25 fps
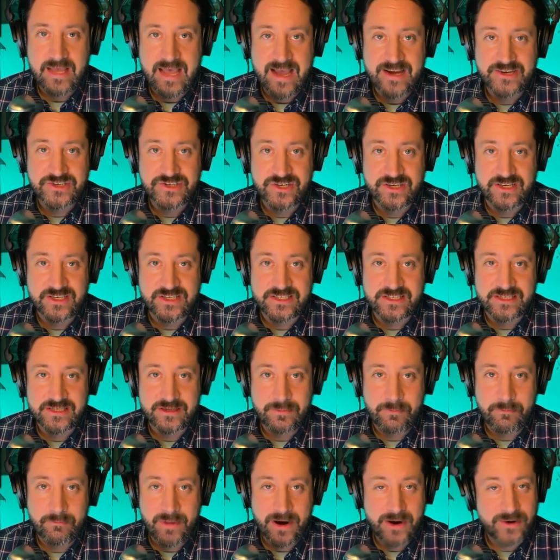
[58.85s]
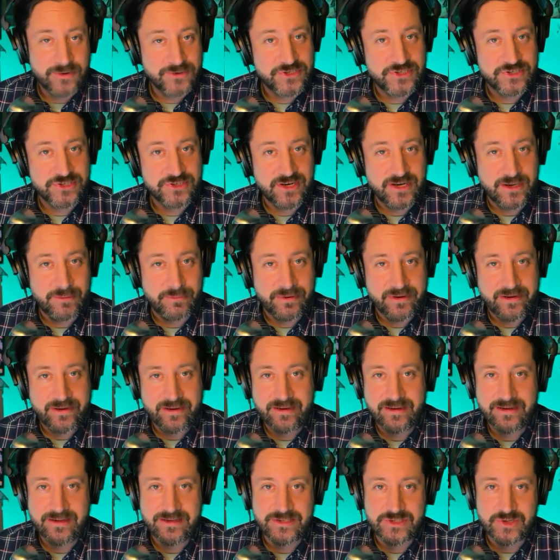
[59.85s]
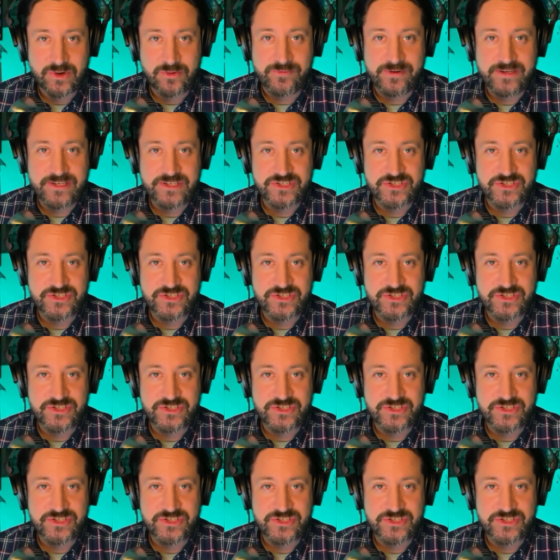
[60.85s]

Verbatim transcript: Actress, Meryl Streep, Sophie's